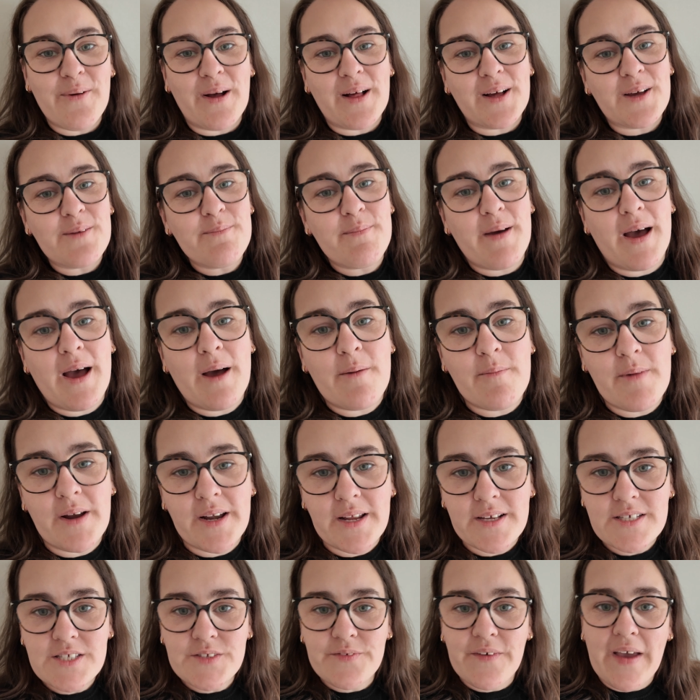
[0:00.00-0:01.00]
welcome back. My
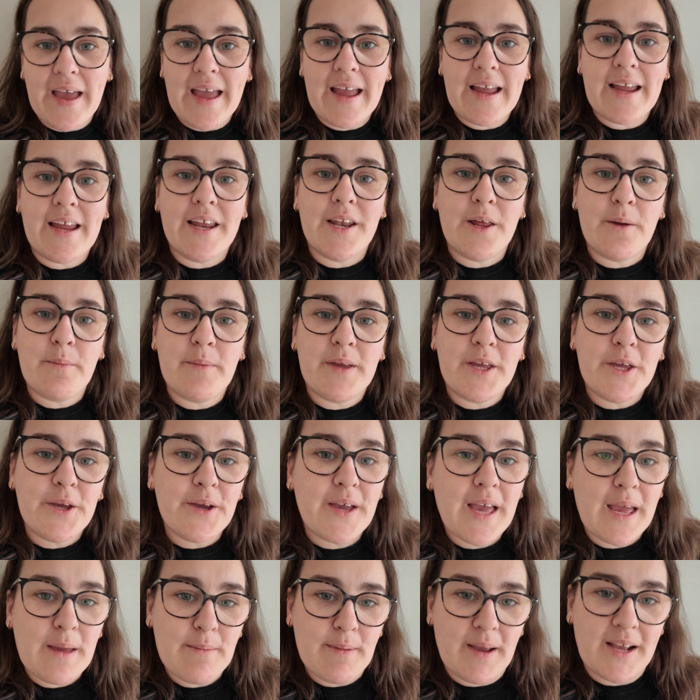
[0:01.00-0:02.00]
name's Faye and I'm a
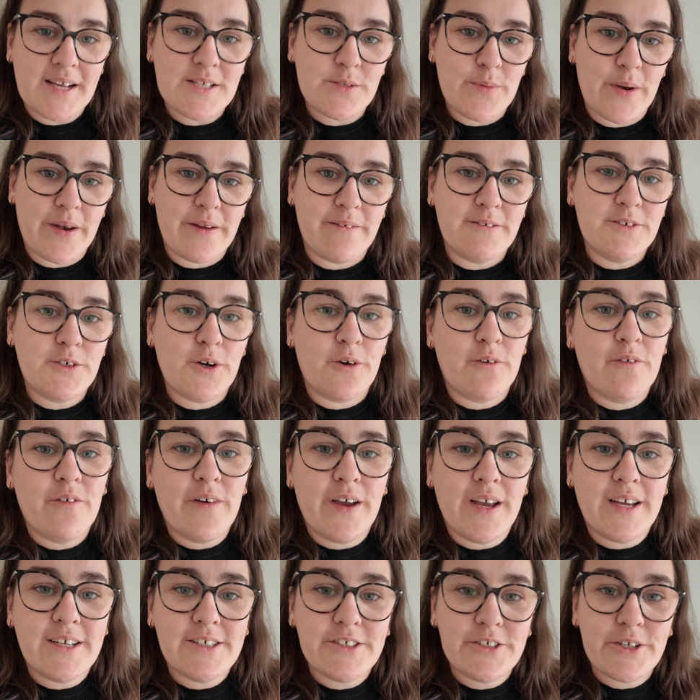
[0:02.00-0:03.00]
UK-based wedding
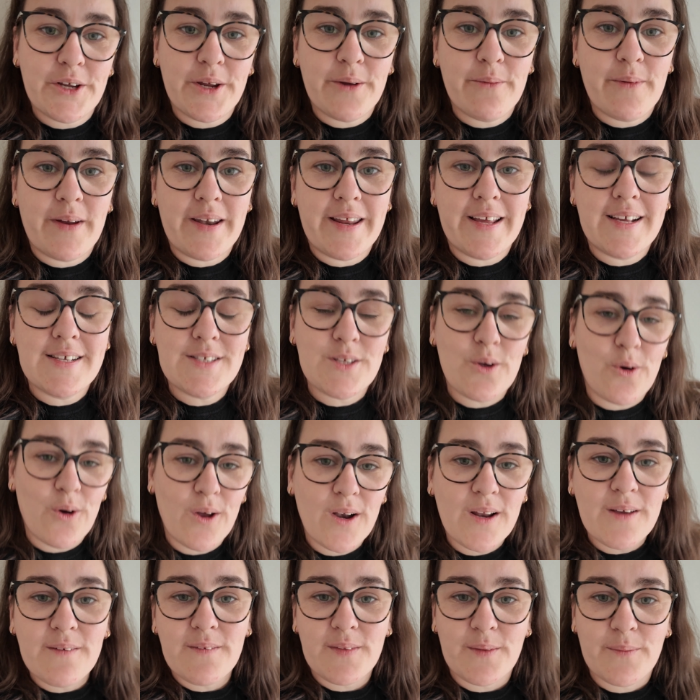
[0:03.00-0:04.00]
photographer shooting weddings all
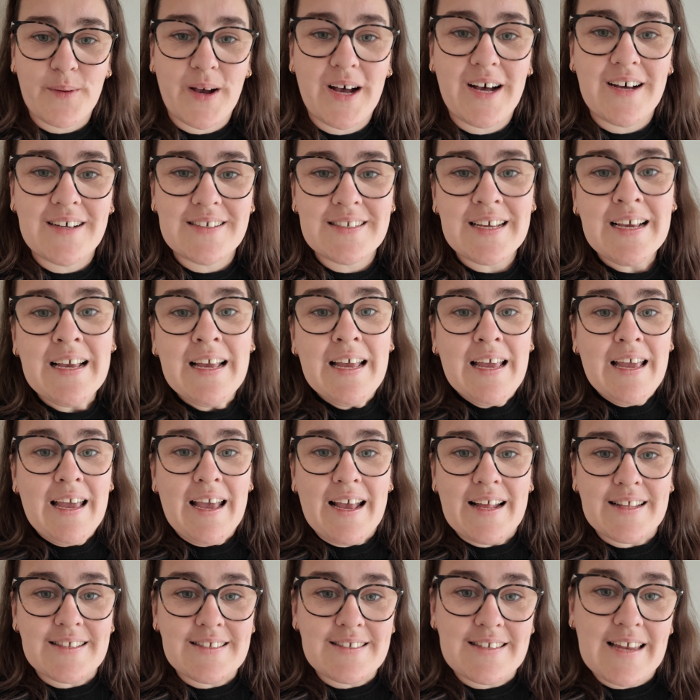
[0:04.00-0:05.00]
over the world,
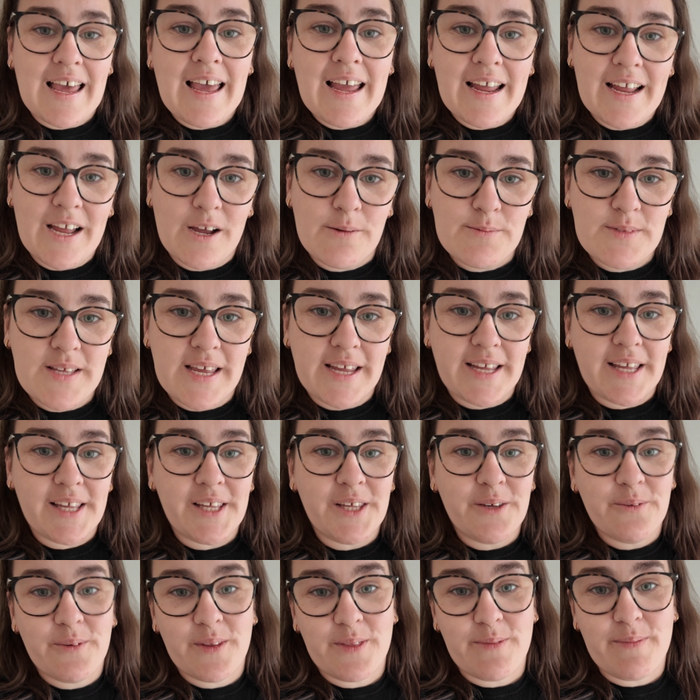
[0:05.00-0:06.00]
and today I'm taking
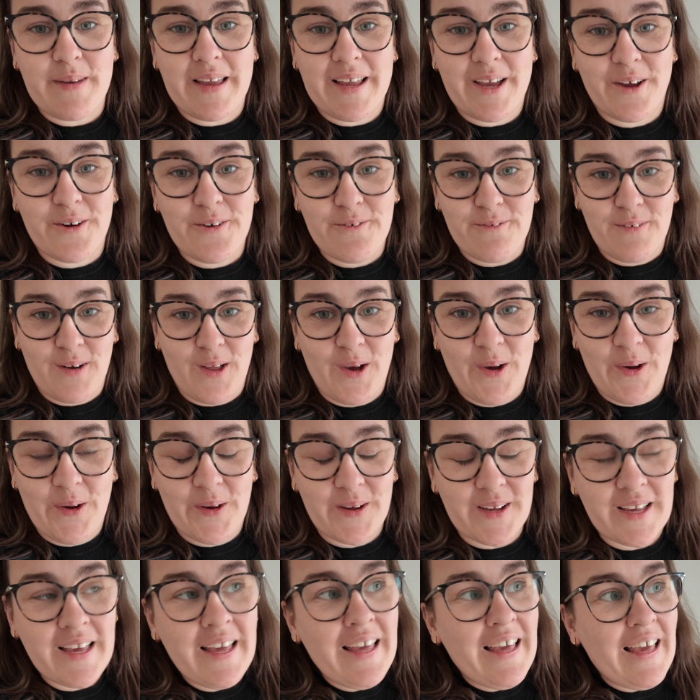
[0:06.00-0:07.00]
you with me on a
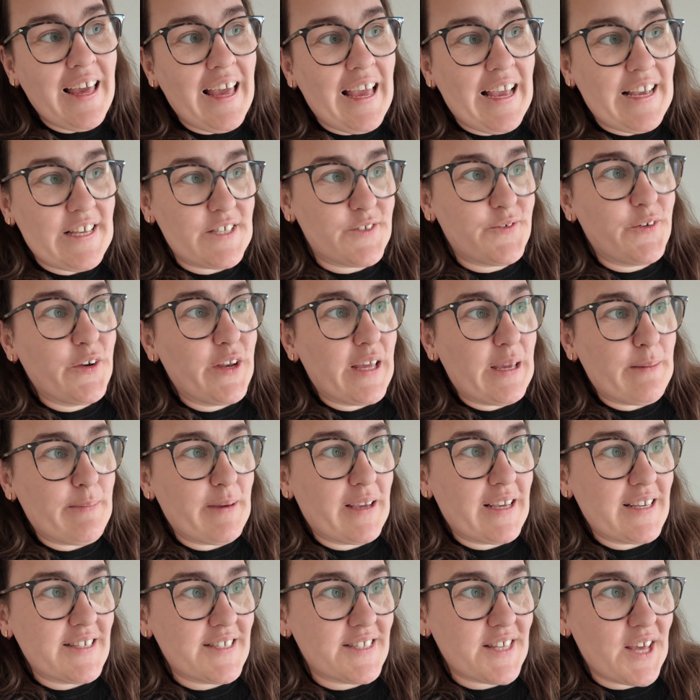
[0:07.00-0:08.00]
vlog. It's funny
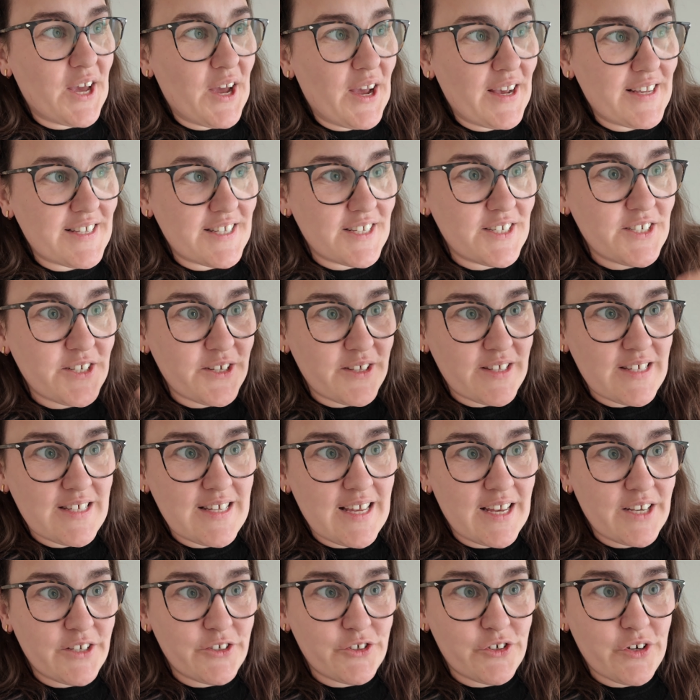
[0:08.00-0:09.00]
because as I do this
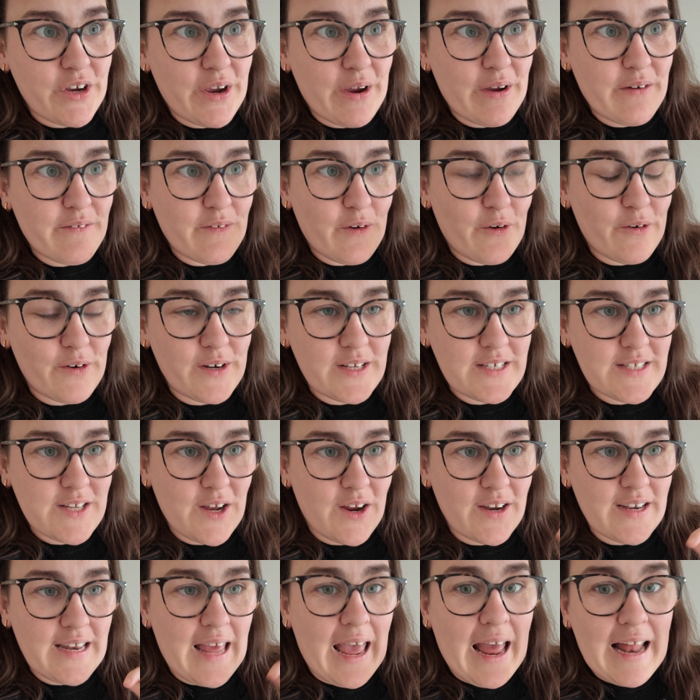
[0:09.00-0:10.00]
intro I've already
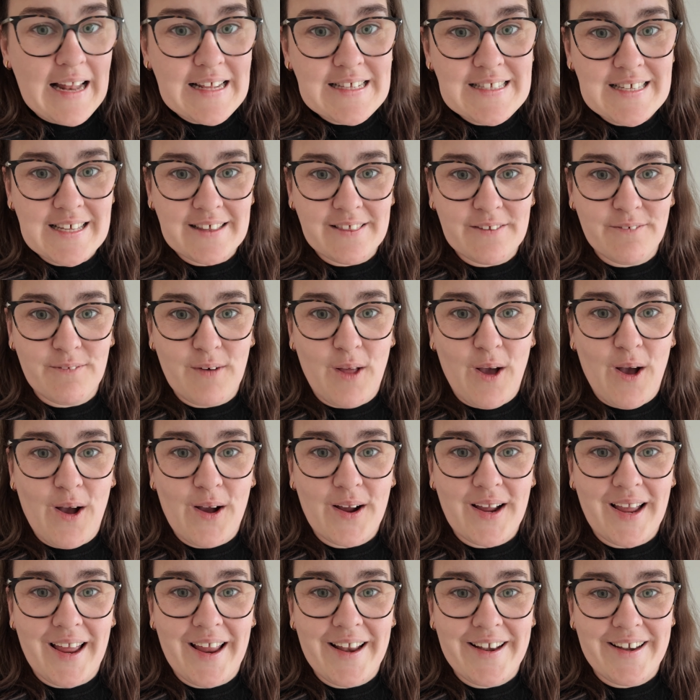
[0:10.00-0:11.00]
started editing the
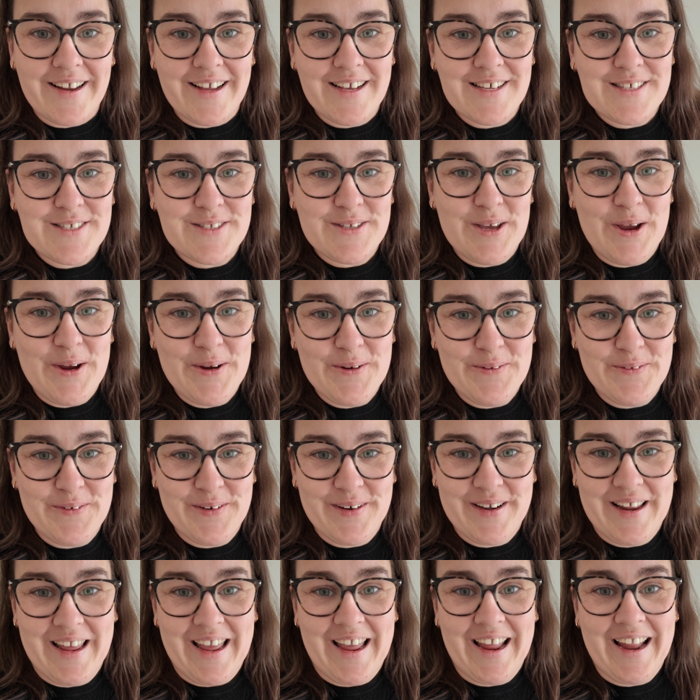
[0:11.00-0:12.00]
vlog, and it's so
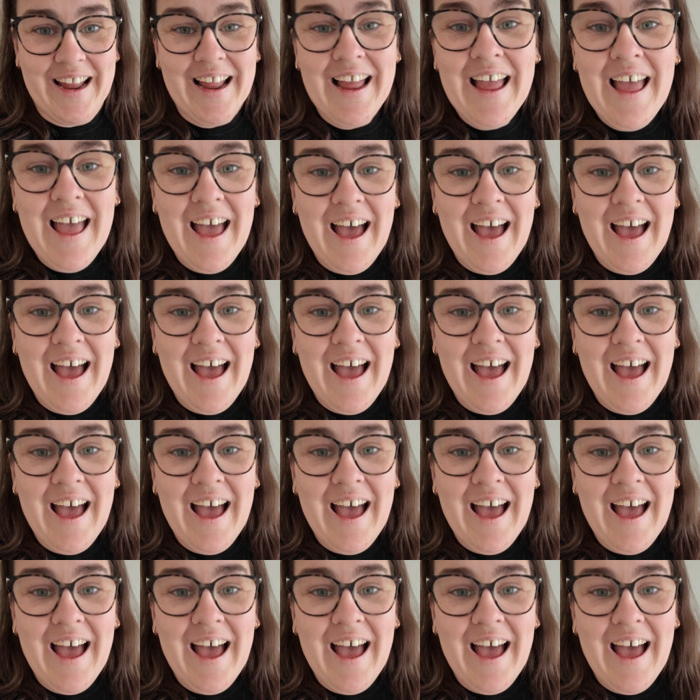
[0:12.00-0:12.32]
funny.